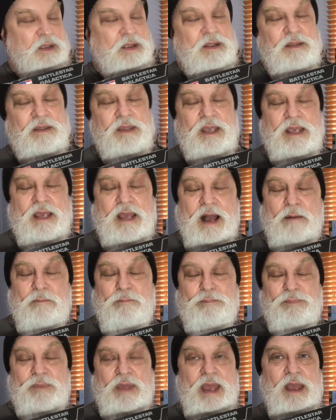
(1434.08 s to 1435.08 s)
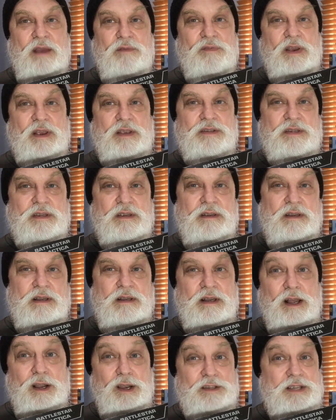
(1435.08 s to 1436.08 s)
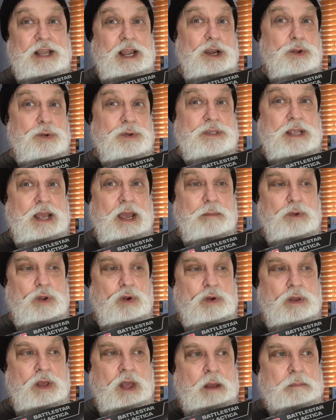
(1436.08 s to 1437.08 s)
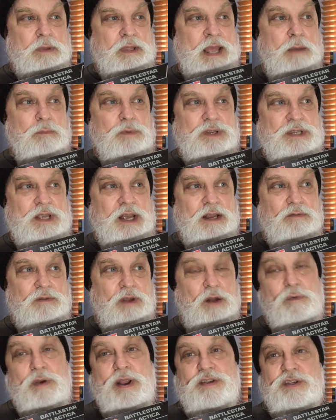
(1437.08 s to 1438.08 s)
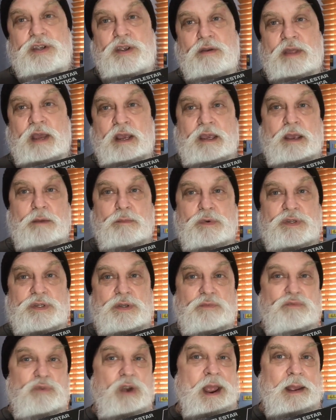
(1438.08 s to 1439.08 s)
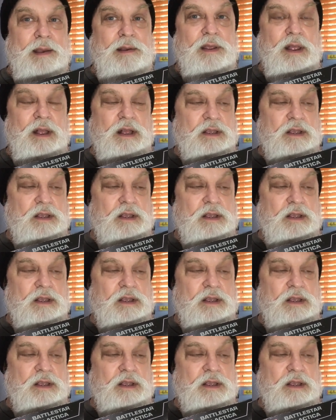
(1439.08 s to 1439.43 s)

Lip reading: the Airfix St Louis came along, but that was a rescue. That kit was a wreck.